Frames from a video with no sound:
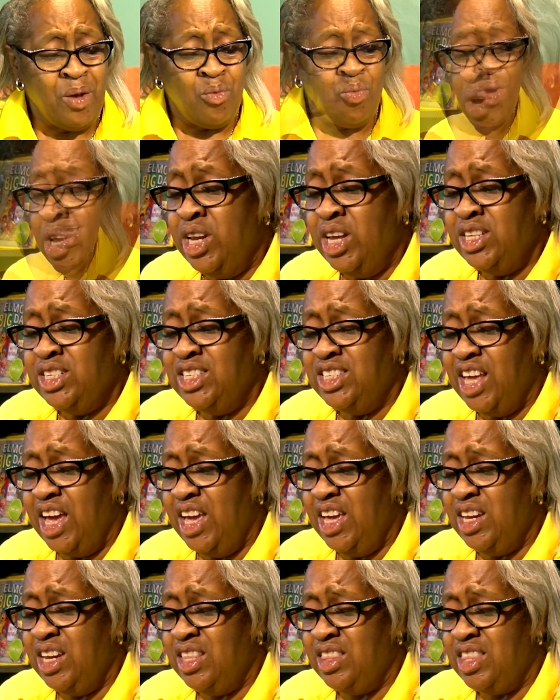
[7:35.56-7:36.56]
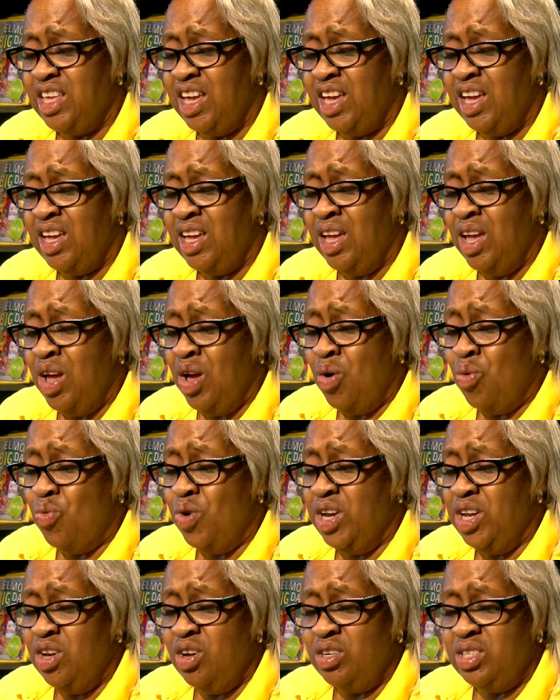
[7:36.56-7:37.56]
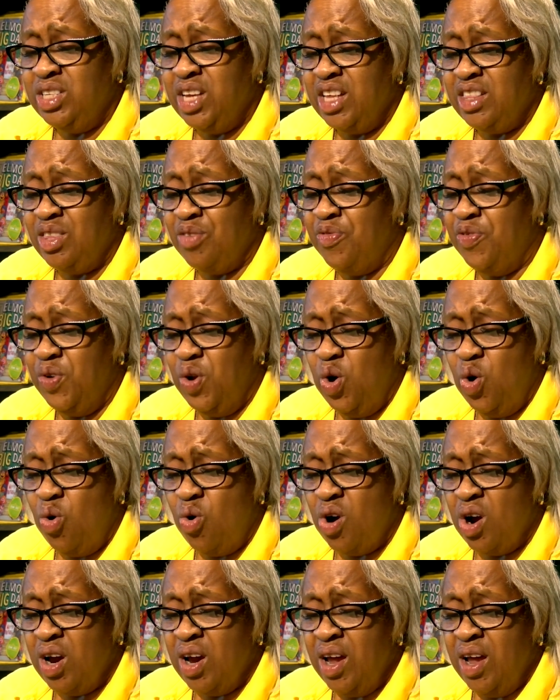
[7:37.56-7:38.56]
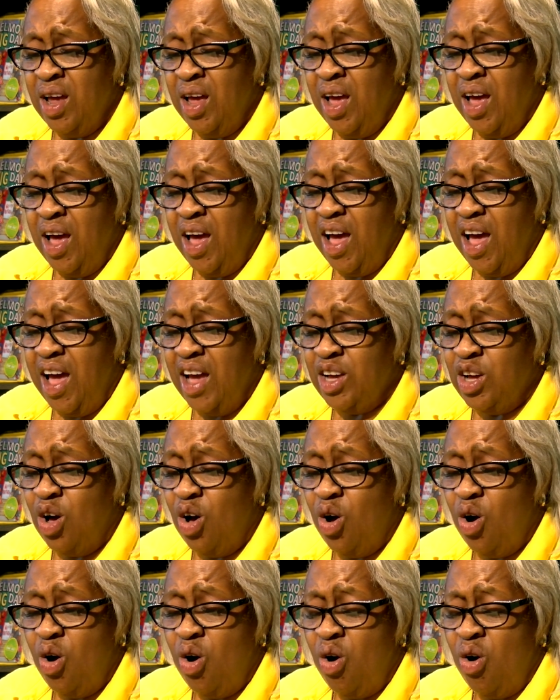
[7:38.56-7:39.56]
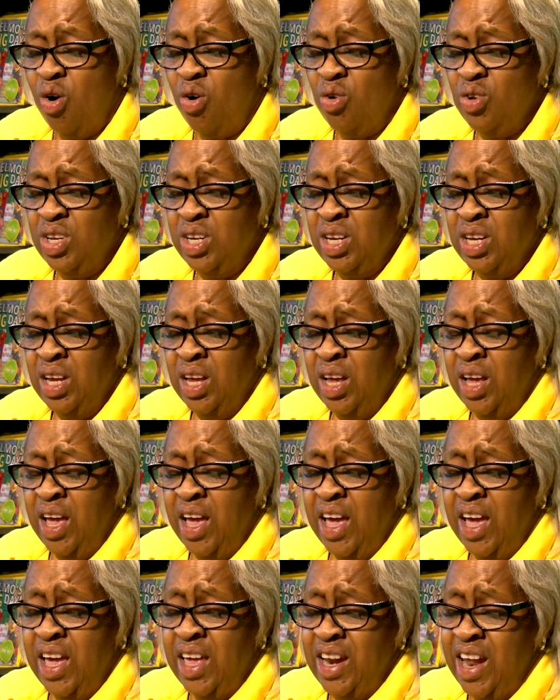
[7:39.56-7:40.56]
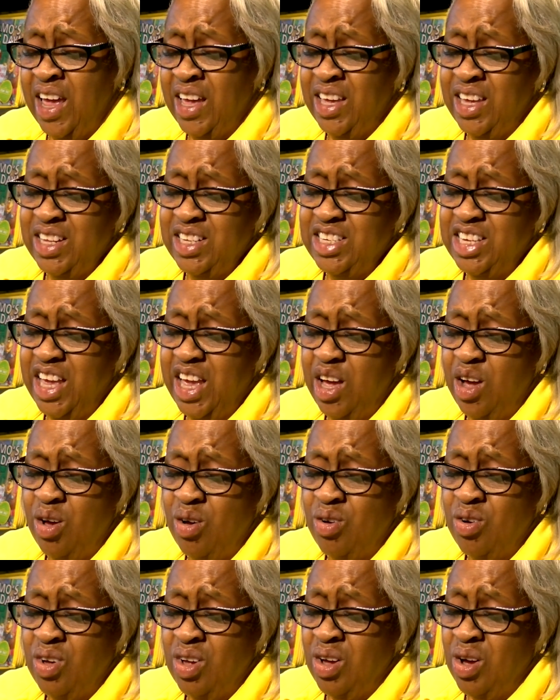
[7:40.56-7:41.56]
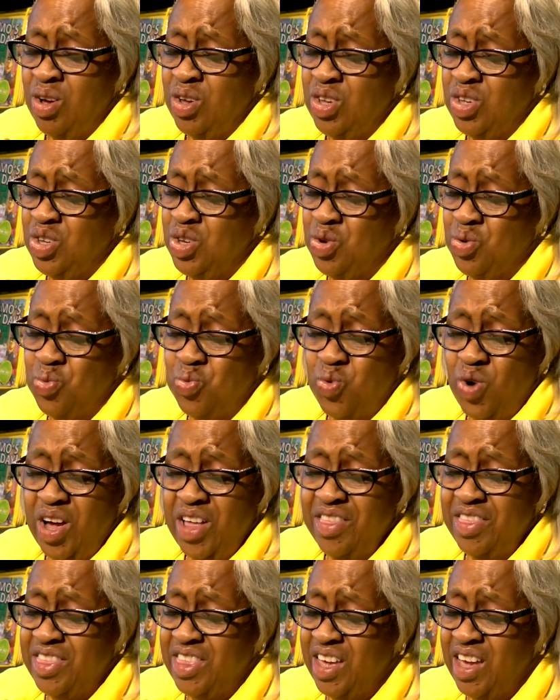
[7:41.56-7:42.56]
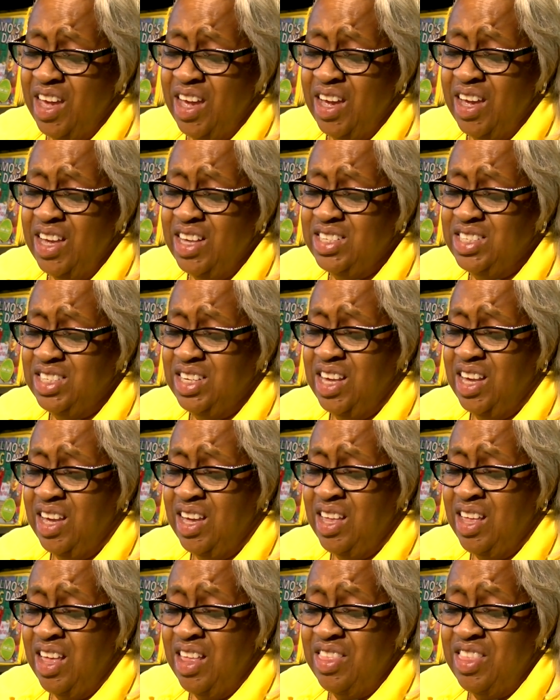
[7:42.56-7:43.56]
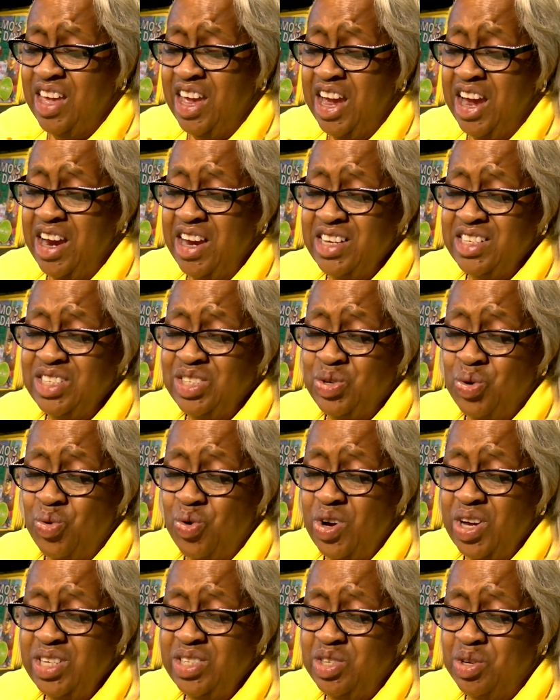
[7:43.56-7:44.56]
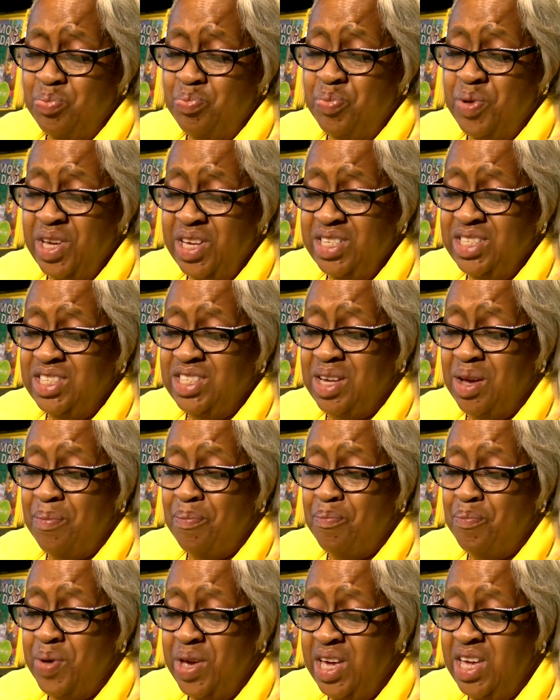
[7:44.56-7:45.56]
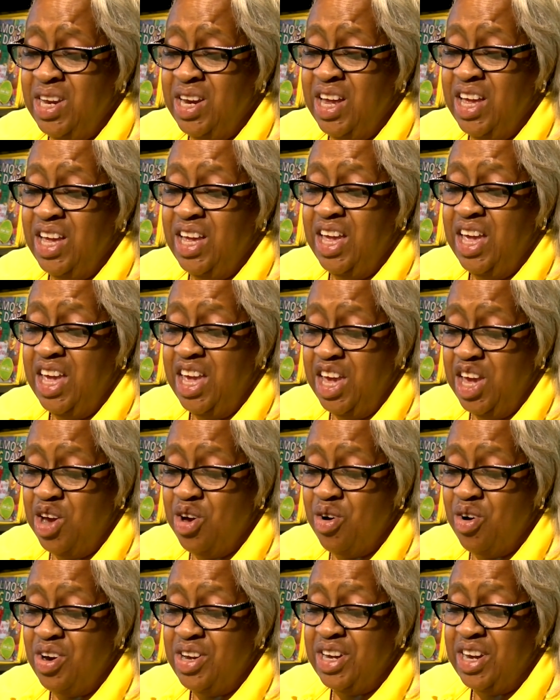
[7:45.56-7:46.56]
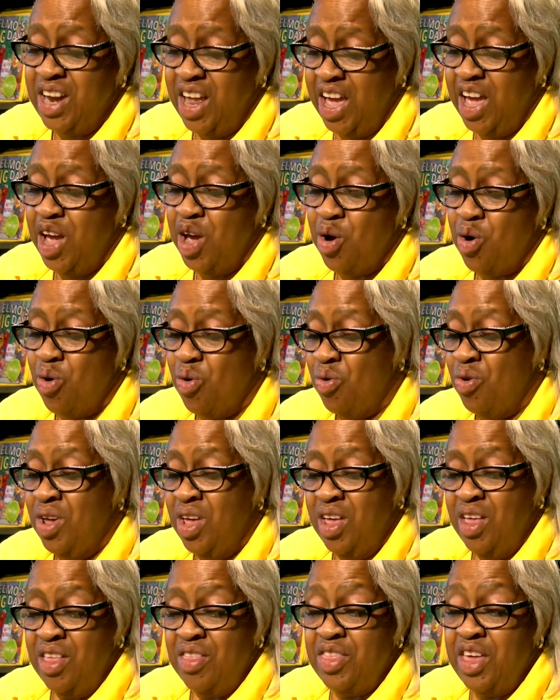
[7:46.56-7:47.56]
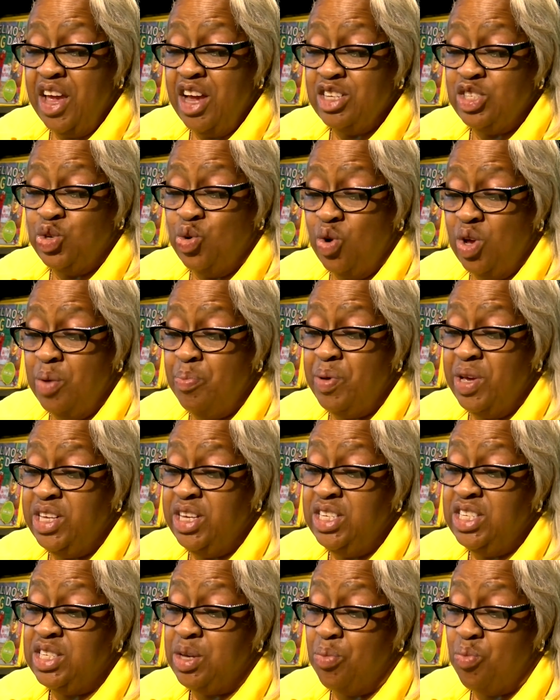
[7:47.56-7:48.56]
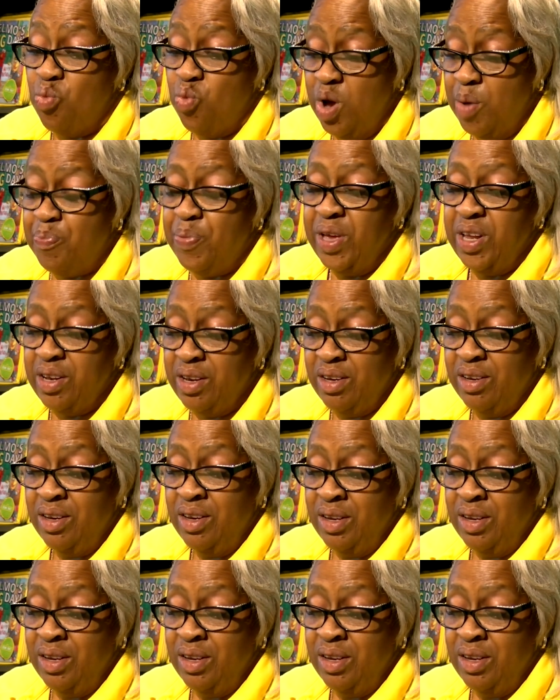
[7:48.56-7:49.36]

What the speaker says: We didn't say anything. We looked at the floor. I called, and I can tell you one thing, he said. There is going to be some beating here now. There's going to be some whipping.